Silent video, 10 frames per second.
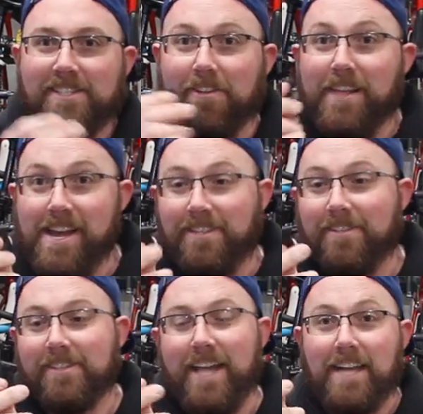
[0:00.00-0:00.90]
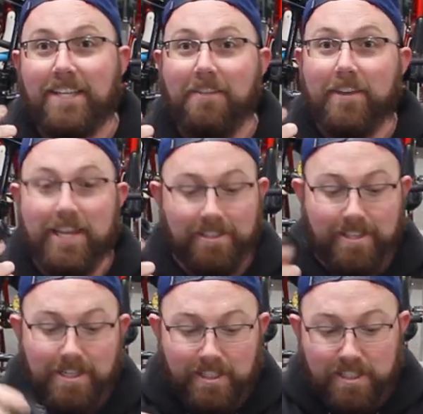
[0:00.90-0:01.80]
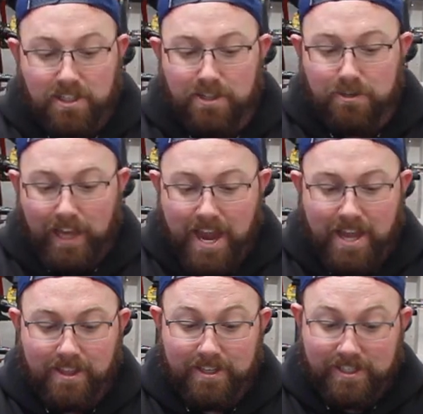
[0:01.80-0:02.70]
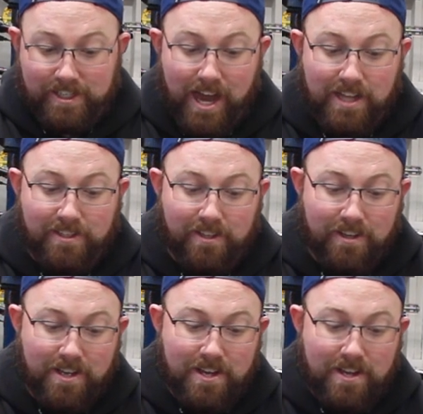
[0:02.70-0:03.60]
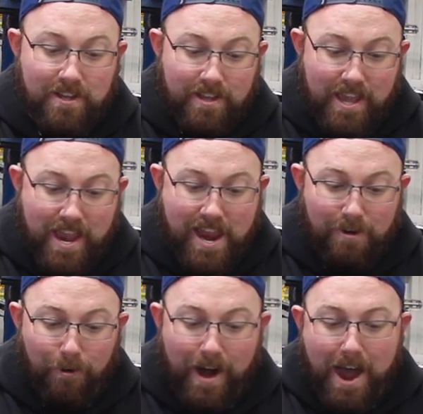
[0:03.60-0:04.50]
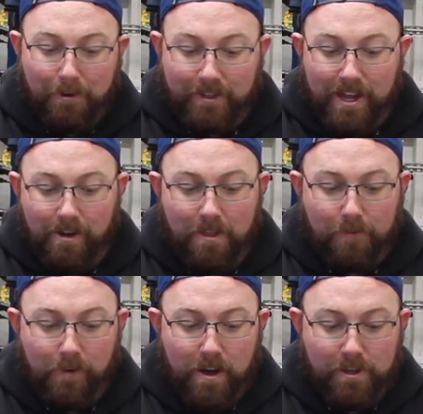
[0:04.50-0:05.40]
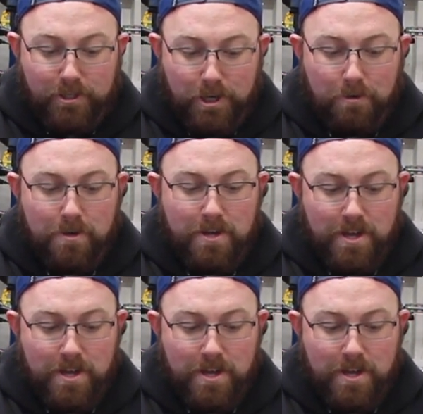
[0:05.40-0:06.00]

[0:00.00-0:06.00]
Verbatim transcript: So this, they actually give you this. This is to take the studs in or out that are on the front of the shoe